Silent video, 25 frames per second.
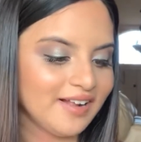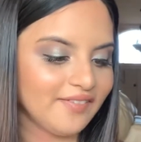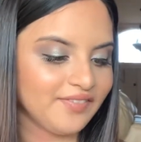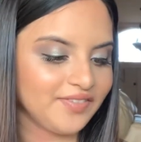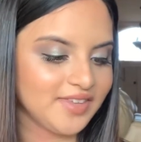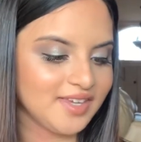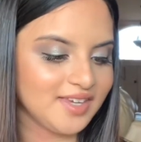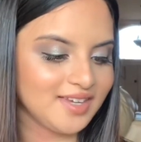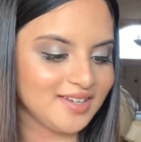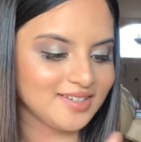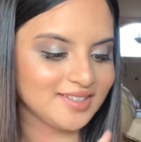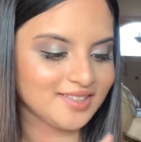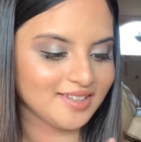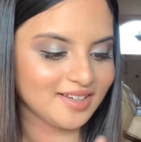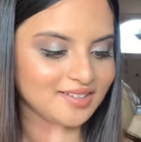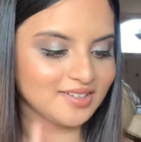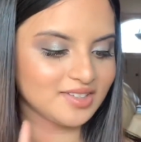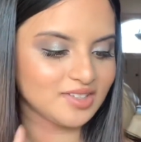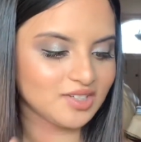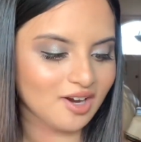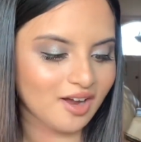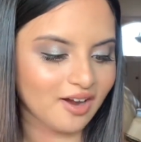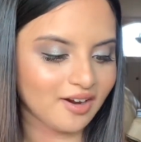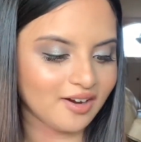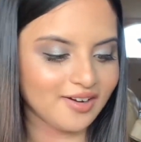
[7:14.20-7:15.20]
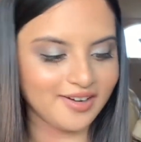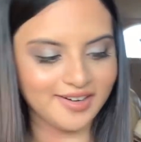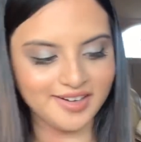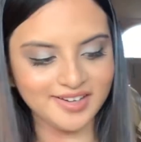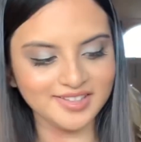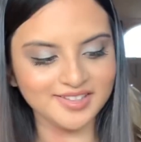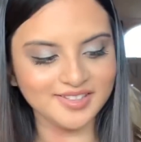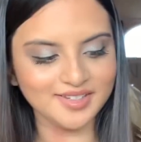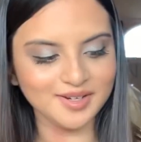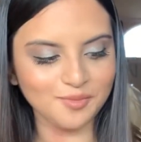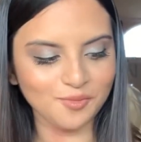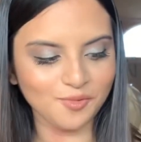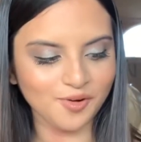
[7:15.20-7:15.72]
the Sun Stalker
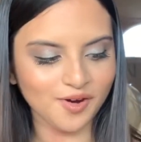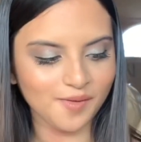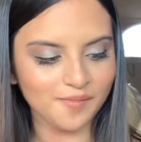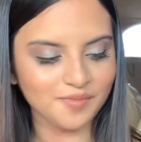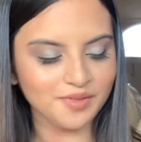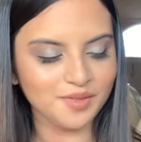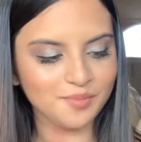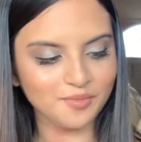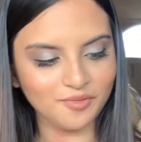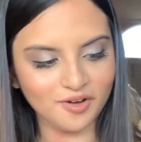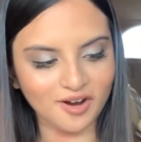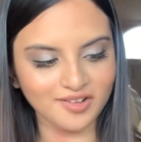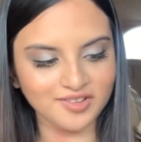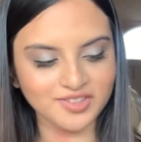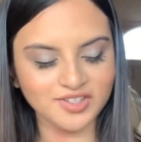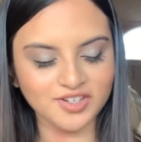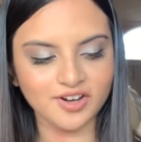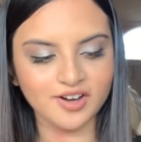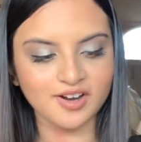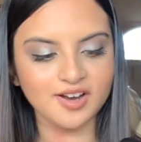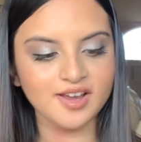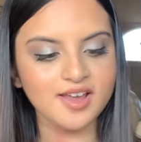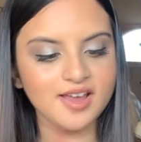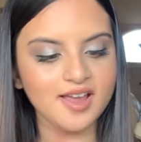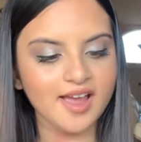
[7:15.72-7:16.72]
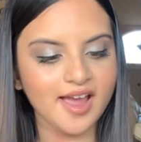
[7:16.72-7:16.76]
Instant Warmth Bronzer.